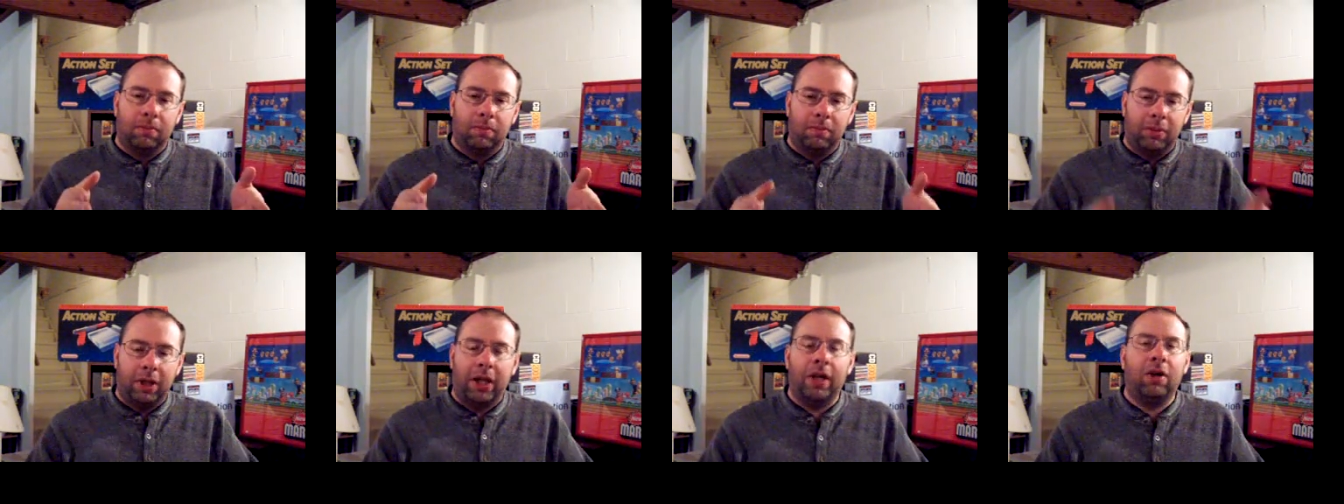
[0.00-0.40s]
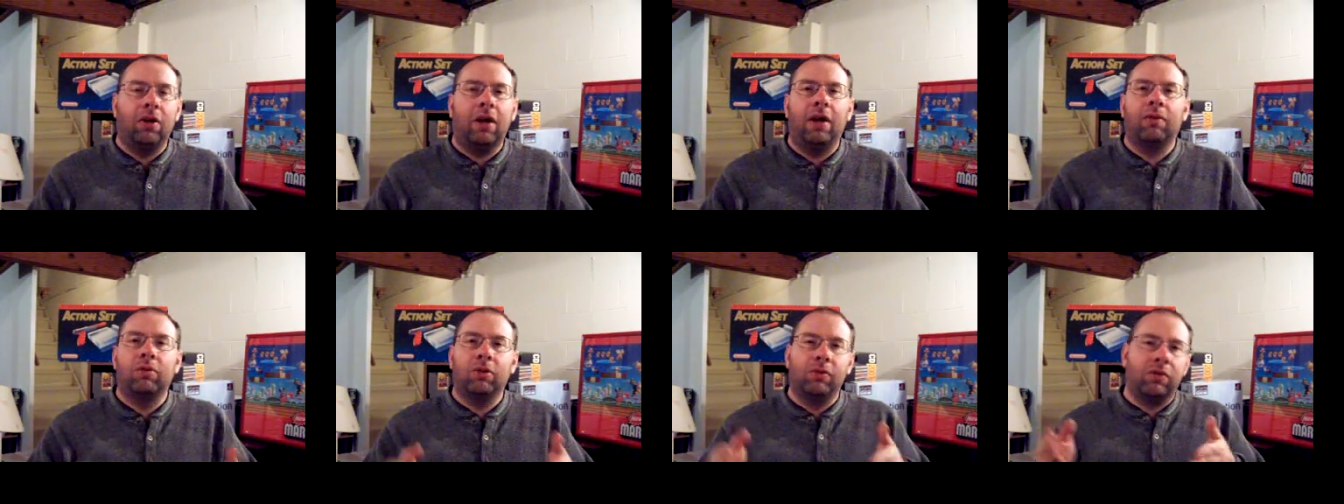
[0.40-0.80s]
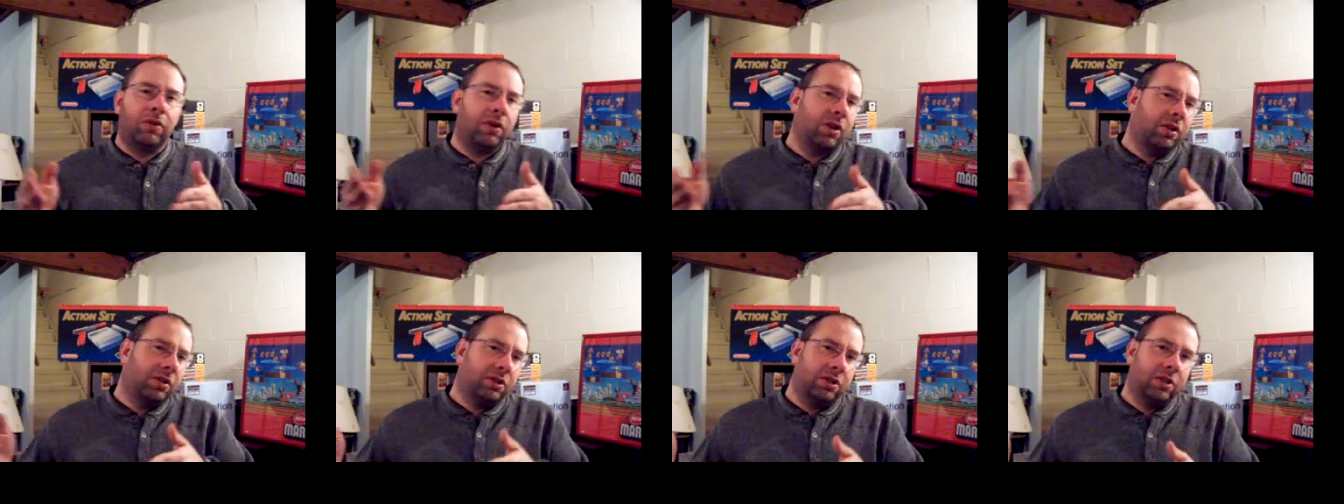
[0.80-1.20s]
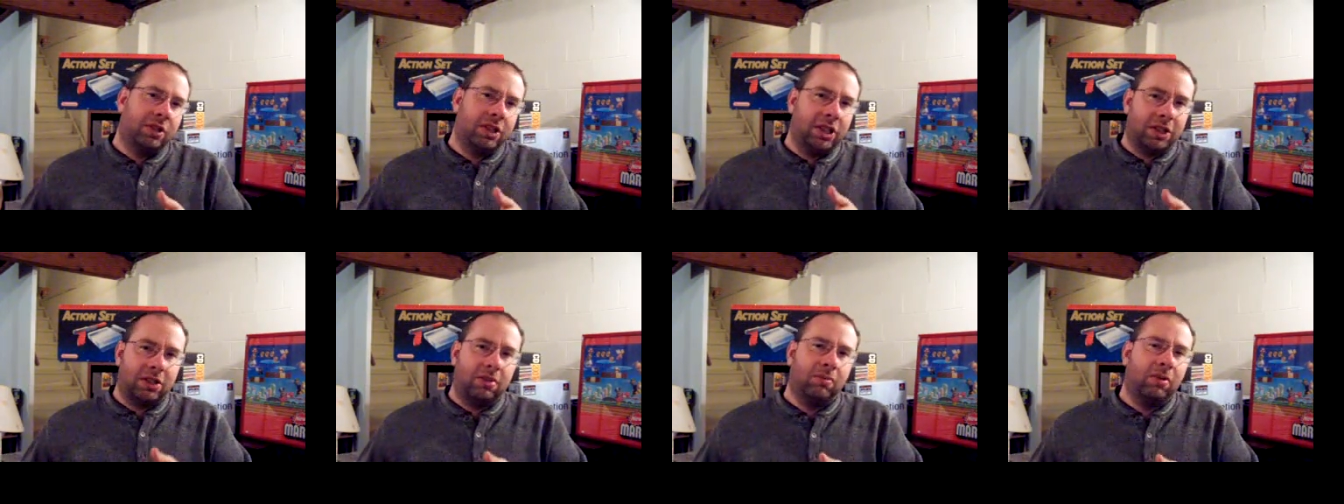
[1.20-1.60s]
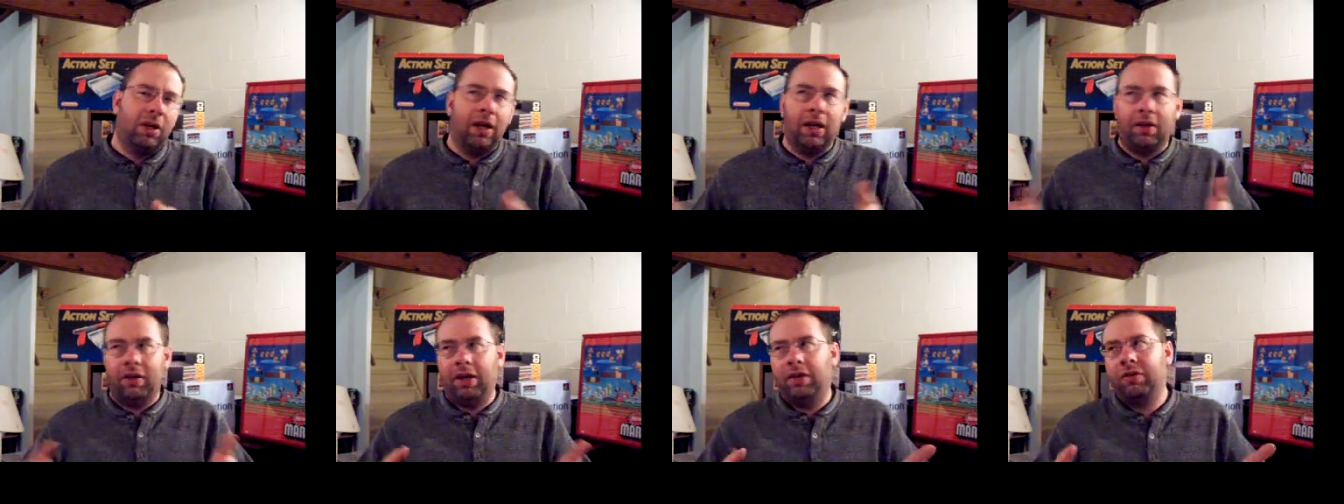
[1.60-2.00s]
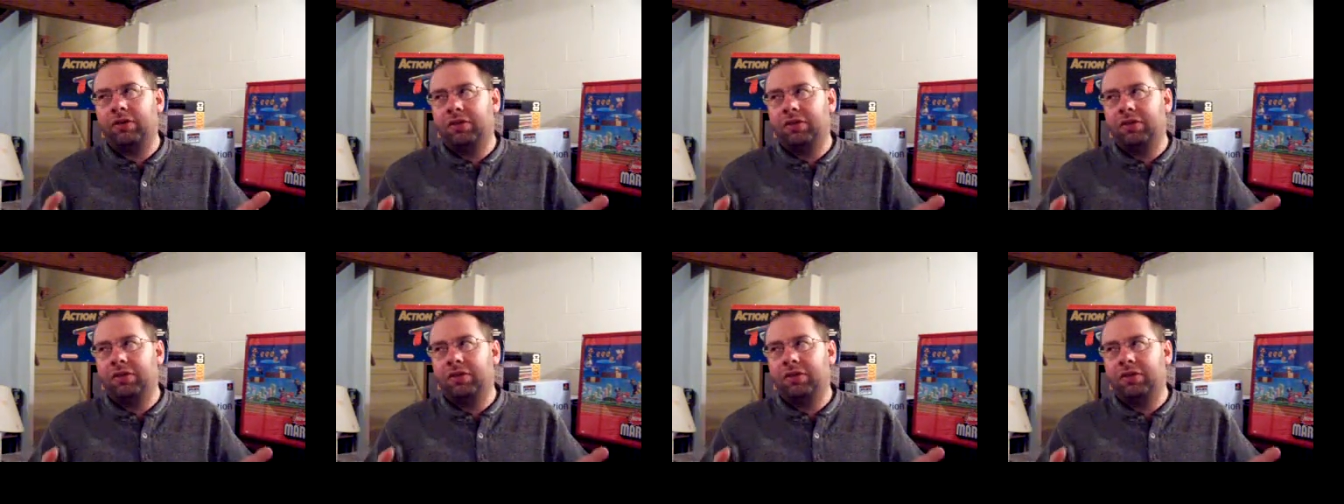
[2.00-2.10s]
but I don't have room for another system. Well, I already have